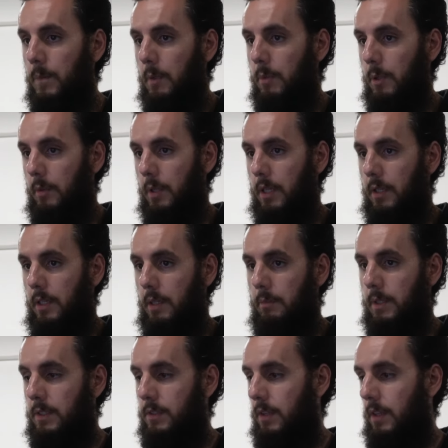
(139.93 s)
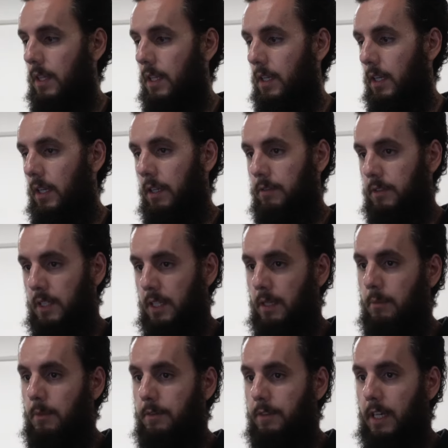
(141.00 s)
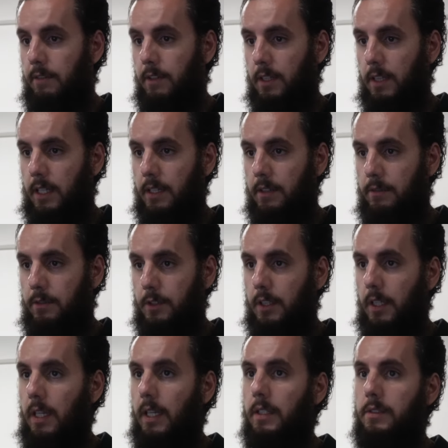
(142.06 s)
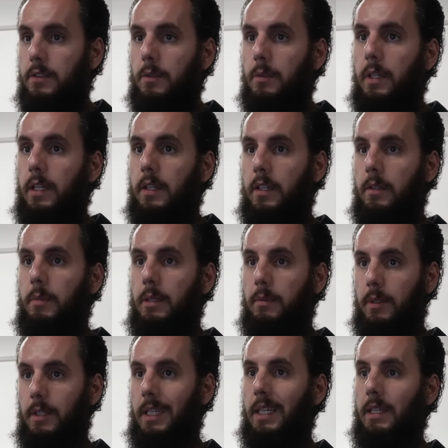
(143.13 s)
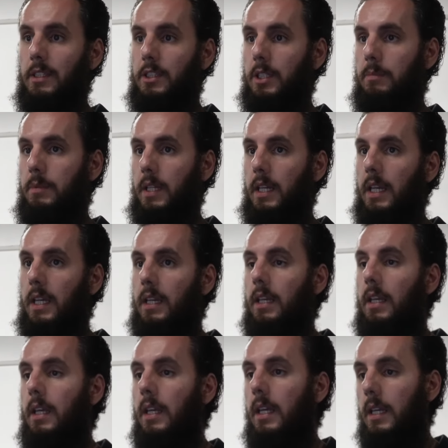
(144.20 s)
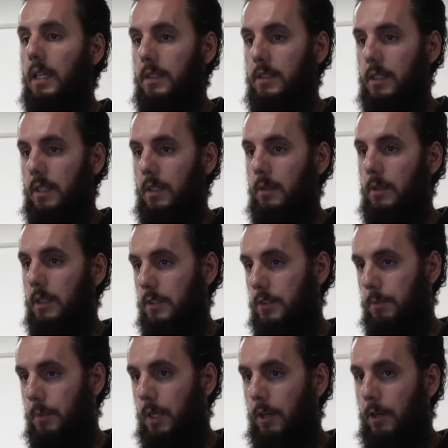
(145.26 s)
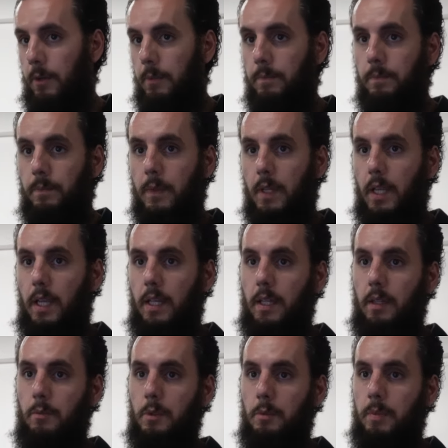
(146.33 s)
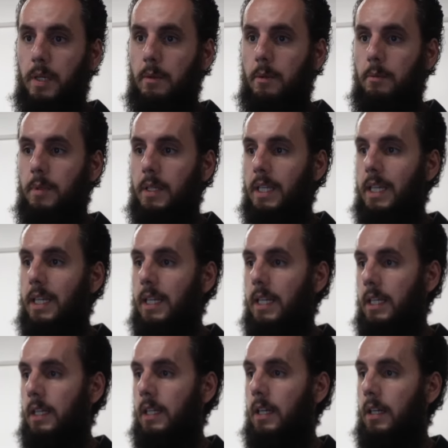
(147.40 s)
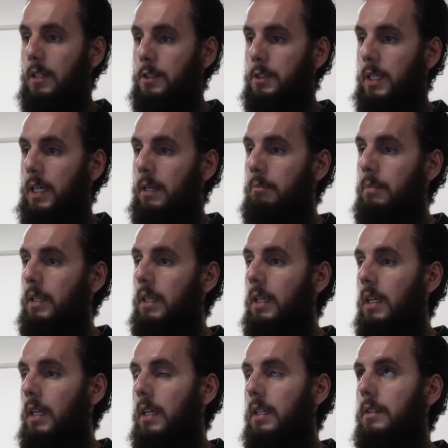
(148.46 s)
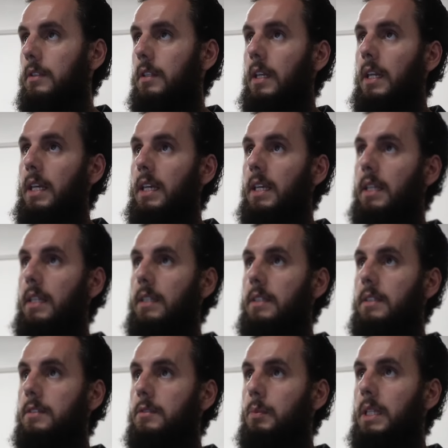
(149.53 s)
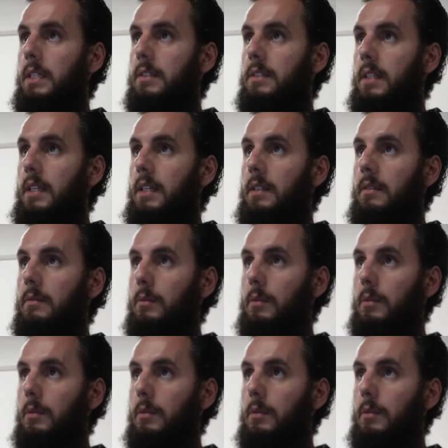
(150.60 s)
but we already missed the cutoff time of 5 o'clock for today, so we're not going to be able to get it shipped today. It's going to go out tomorrow, and then we'll probably get it in our shop. Today is Friday,